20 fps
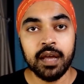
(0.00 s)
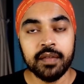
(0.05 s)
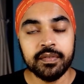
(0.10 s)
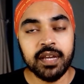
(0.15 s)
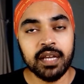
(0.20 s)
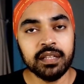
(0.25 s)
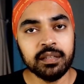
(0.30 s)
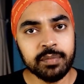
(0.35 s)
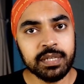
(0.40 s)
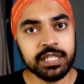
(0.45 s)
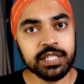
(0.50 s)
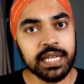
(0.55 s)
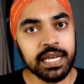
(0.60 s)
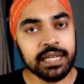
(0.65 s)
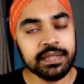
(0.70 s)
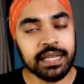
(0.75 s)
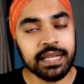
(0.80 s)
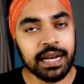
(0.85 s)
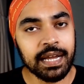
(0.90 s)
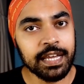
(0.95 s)
The other
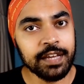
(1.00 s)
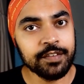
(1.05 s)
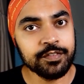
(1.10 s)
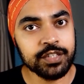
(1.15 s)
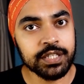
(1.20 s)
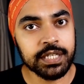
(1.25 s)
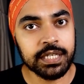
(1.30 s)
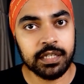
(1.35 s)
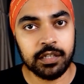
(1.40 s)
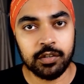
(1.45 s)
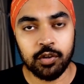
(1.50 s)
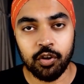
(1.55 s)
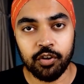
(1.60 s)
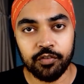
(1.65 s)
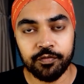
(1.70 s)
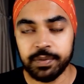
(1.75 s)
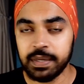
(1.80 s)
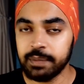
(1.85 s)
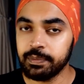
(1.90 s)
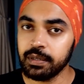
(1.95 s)
mistake that I have seen a lot
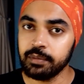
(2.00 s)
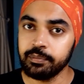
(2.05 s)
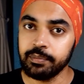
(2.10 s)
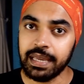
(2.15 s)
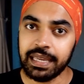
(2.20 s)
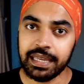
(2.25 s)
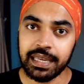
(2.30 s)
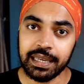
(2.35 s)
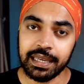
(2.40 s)
of people making